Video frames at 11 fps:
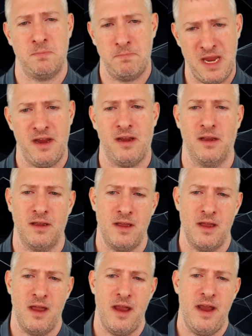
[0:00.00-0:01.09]
is big.
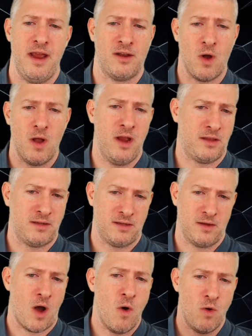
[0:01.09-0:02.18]
It
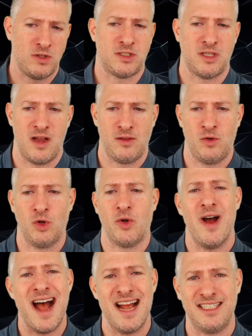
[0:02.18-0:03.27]
holds
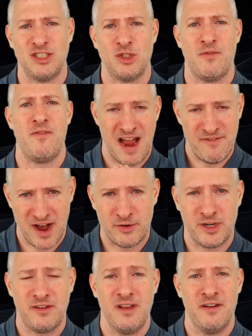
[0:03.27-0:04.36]
total assets of
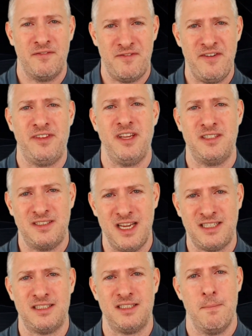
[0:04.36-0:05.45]

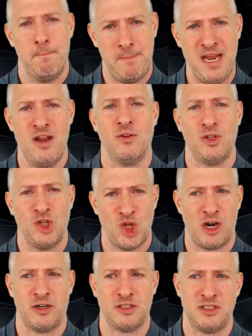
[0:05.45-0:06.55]
$556 billion.
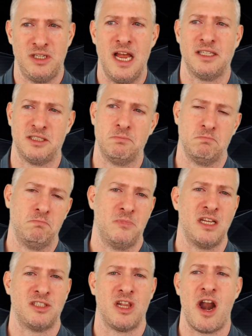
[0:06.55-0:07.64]
Yes,
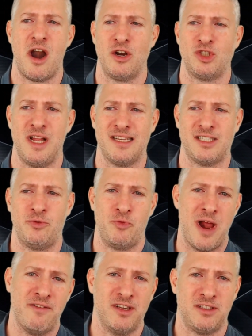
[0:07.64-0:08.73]
that's large, that's
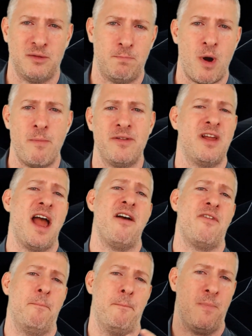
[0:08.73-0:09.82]
relevant. Probably they
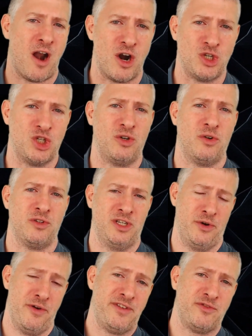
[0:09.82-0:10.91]
have a larger
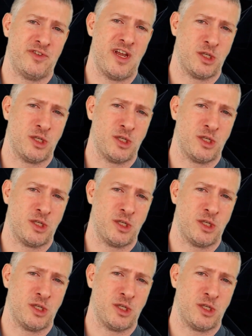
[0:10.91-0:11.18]
derivatives